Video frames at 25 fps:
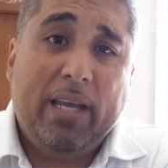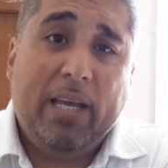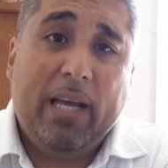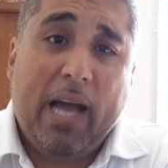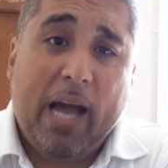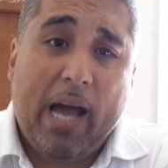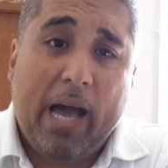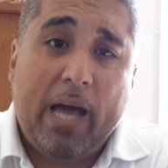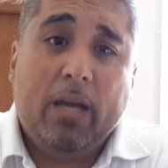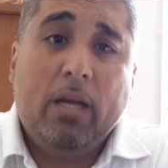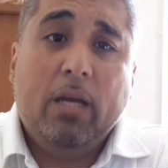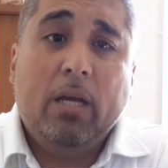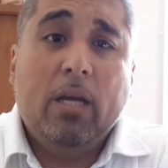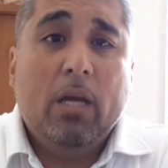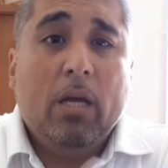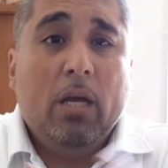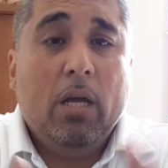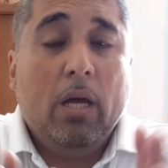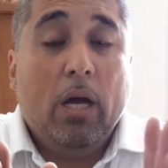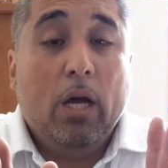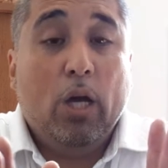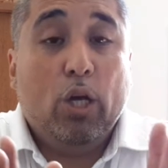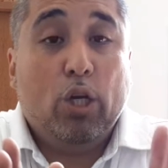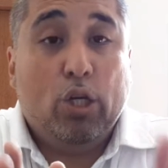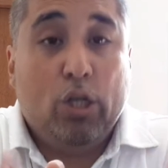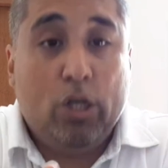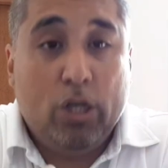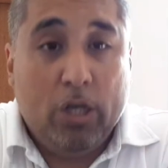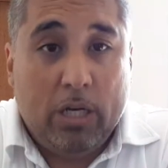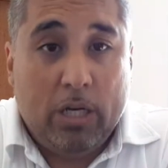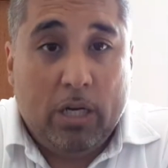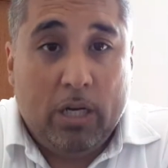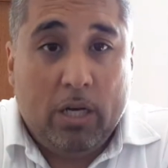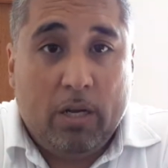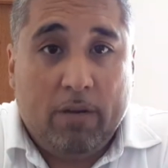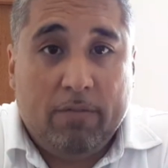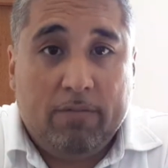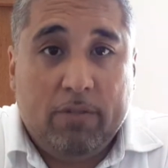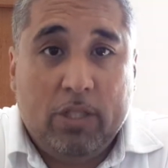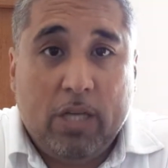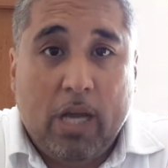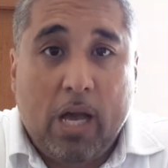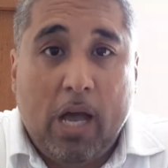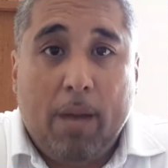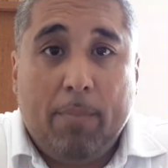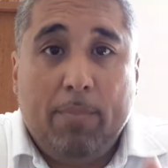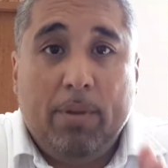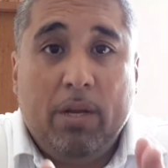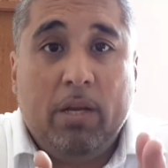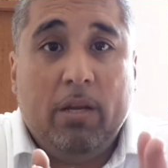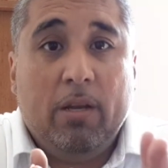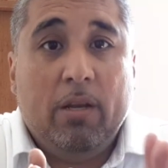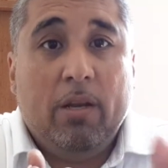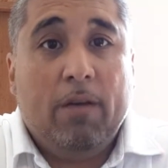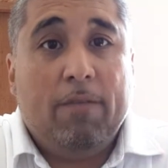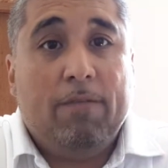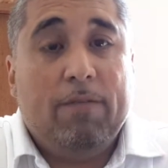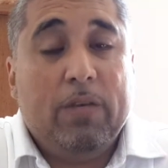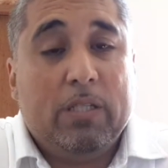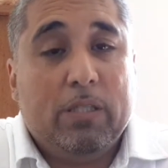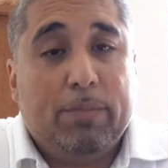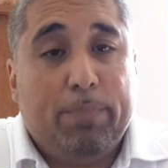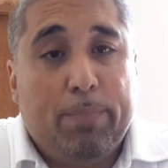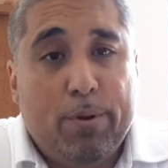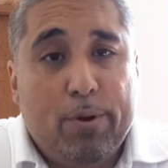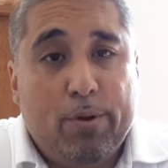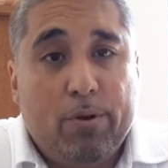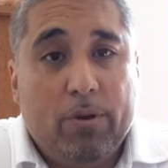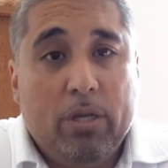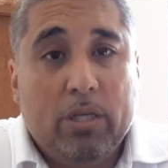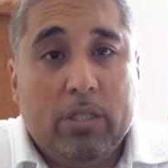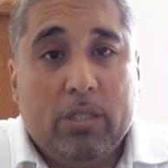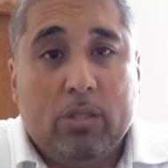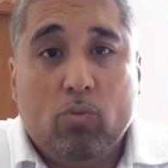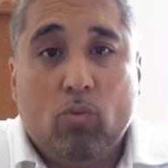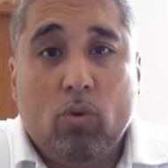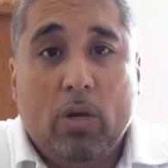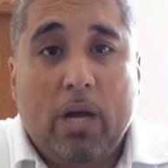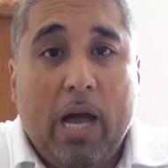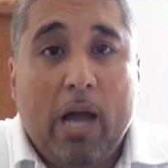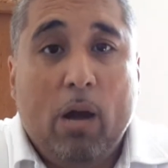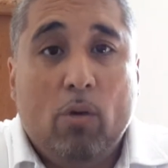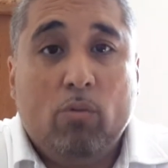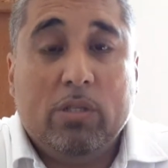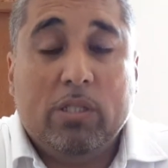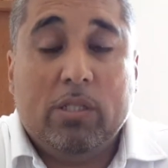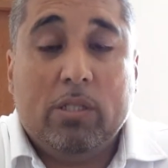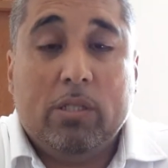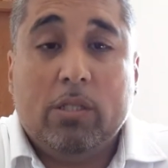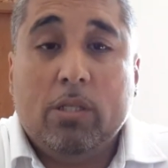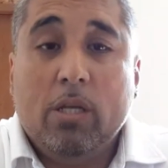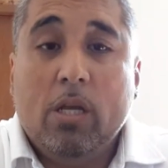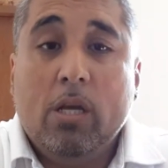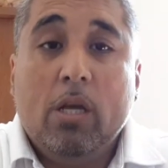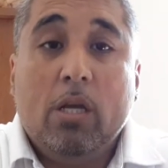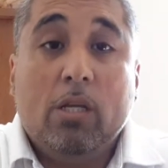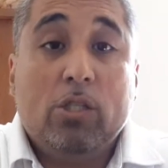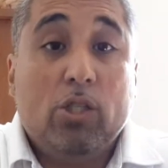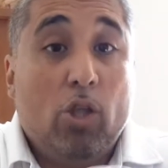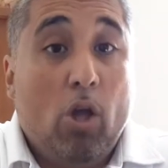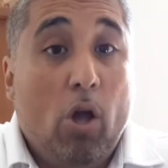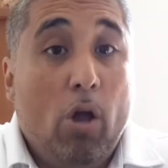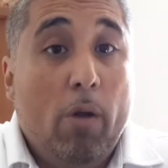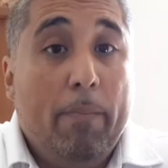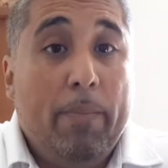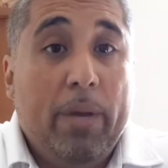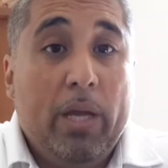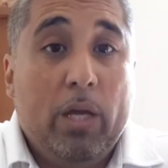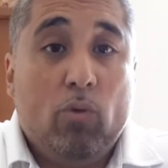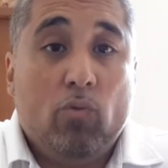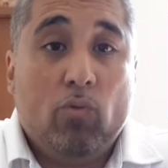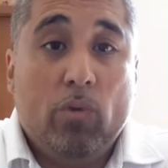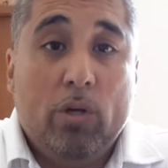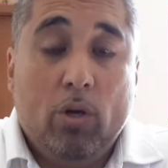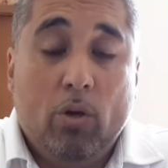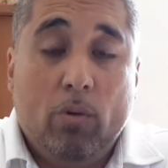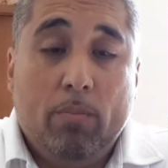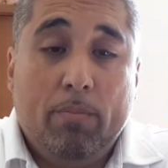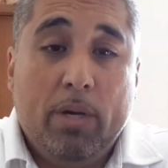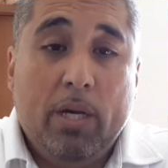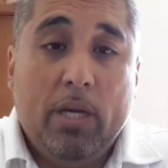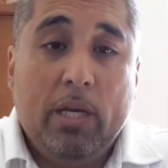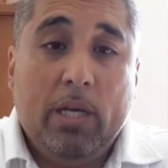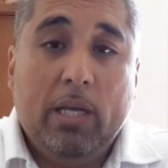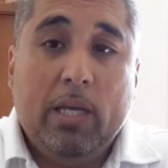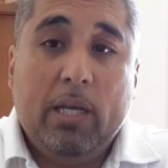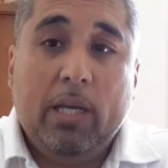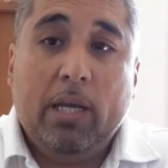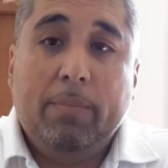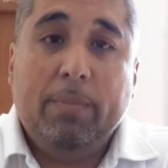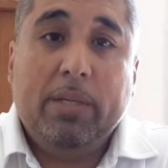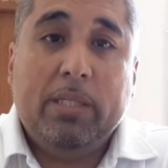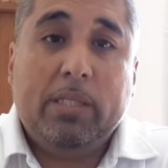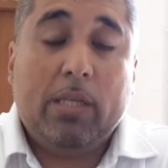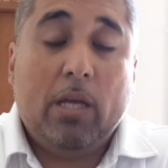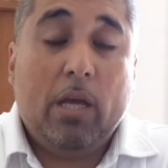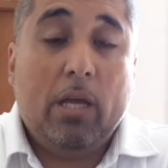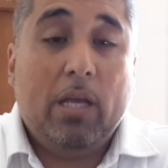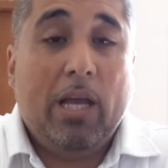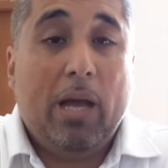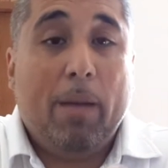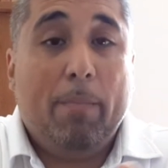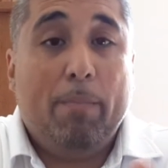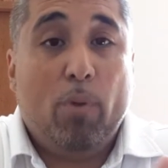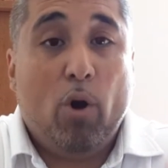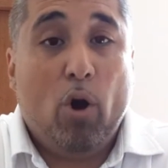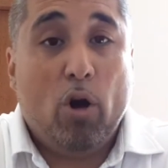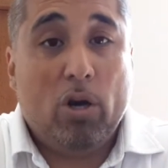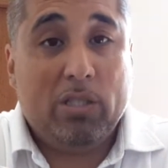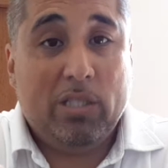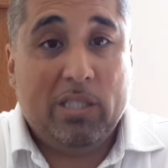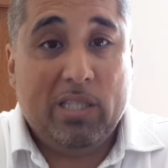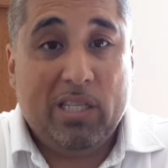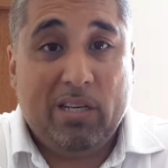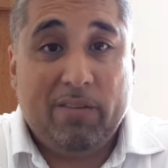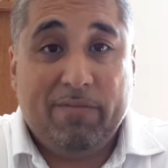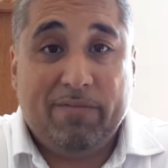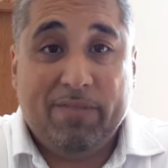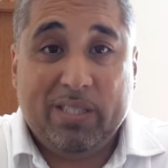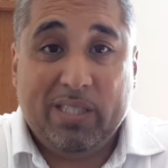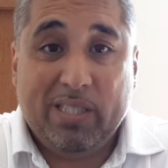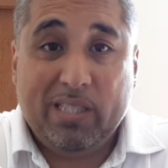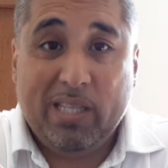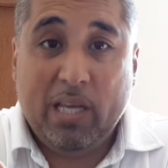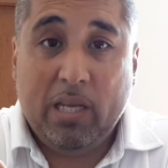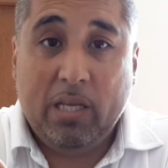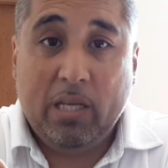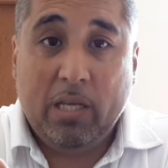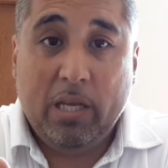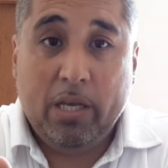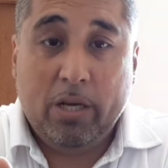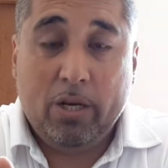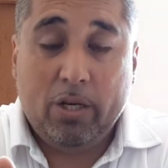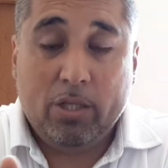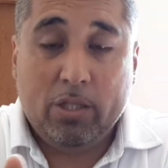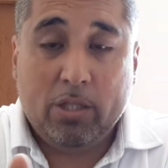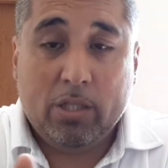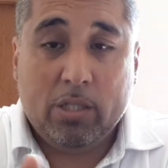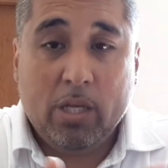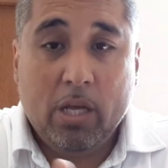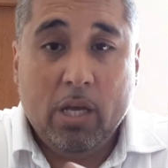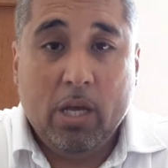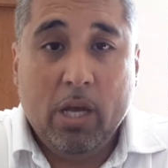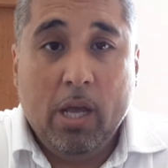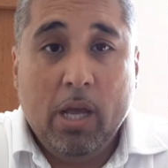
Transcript: got a good enough job and enough experience where I was starting to make real money. And let me tell you, I bartended for 10 years.